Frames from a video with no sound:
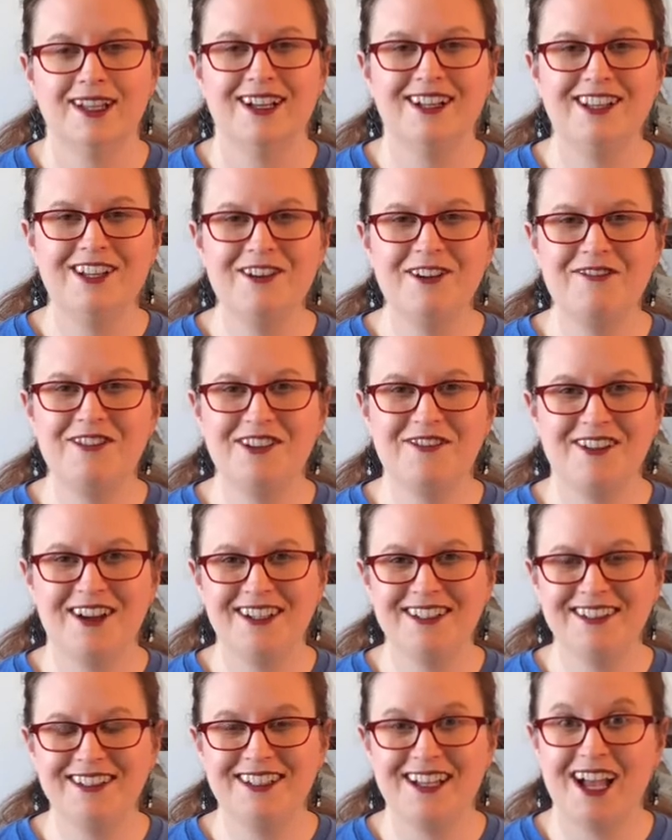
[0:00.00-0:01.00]
Hello
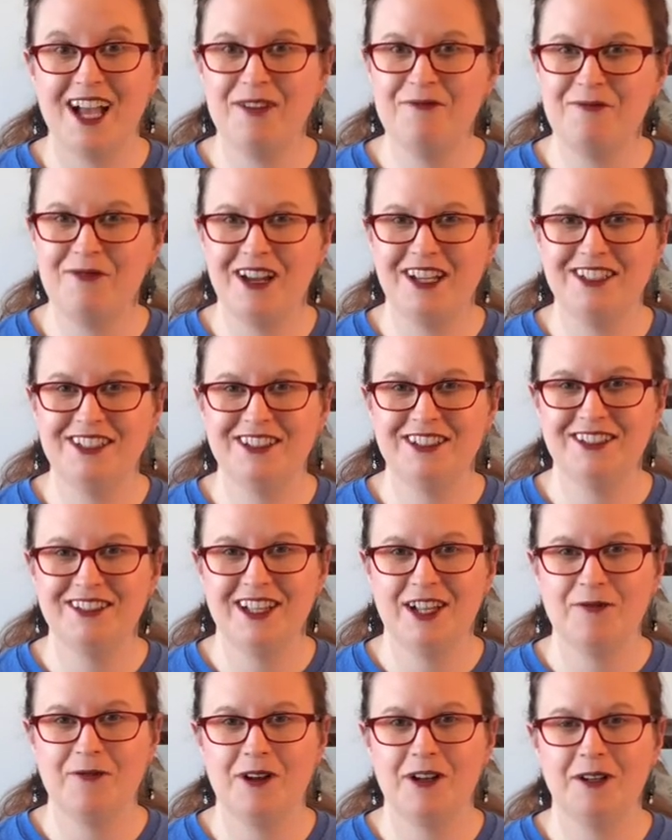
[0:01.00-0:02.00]
everyone, I'm Rachel
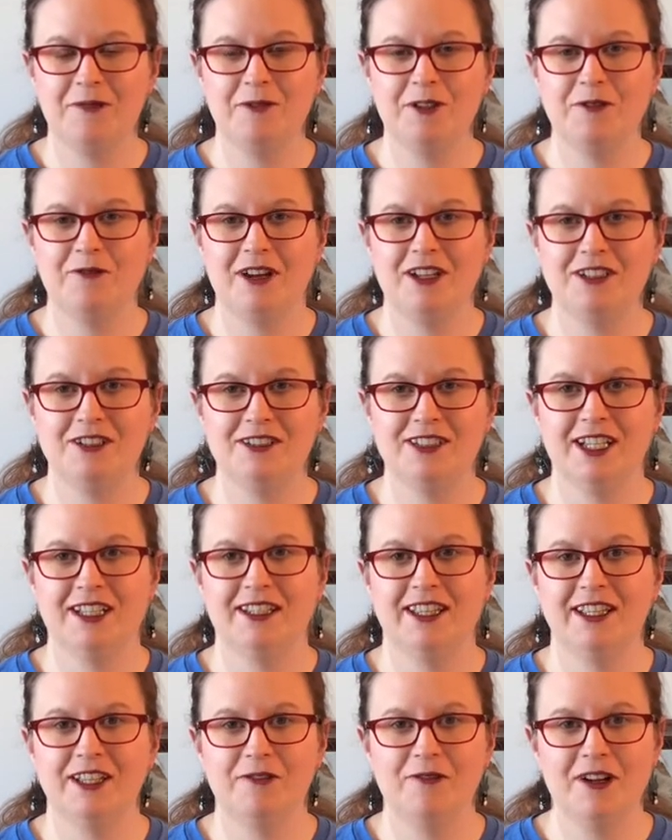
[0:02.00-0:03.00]
and welcome to Rachel's
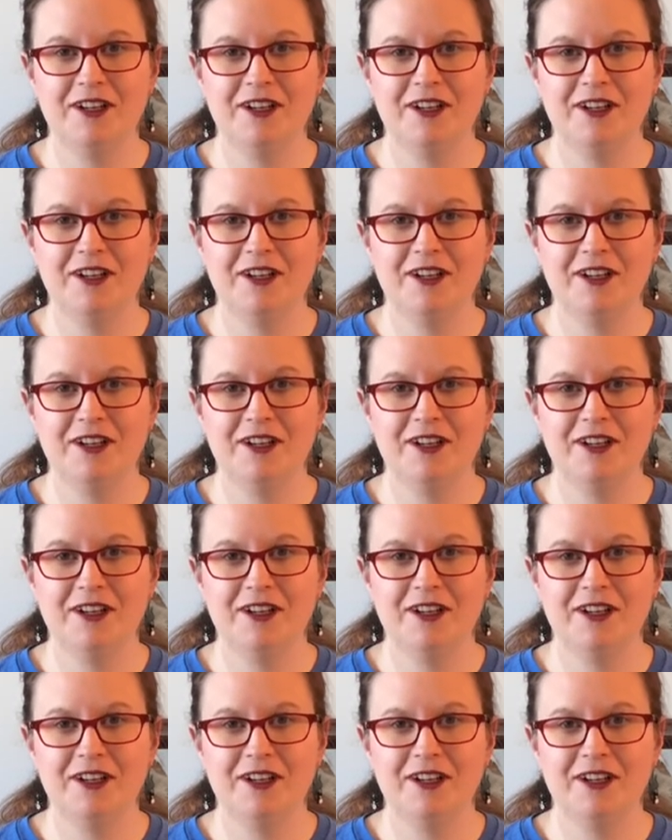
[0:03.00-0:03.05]
8-Legged